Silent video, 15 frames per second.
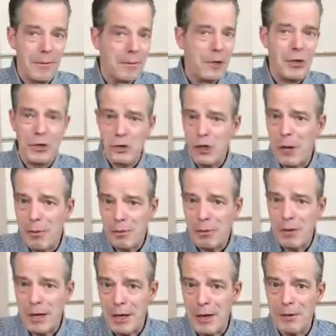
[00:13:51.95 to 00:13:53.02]
You can jump
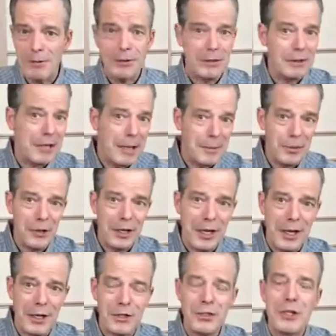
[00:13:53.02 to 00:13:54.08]
around and clap your
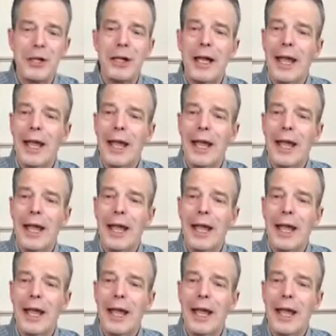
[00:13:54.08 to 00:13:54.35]
hands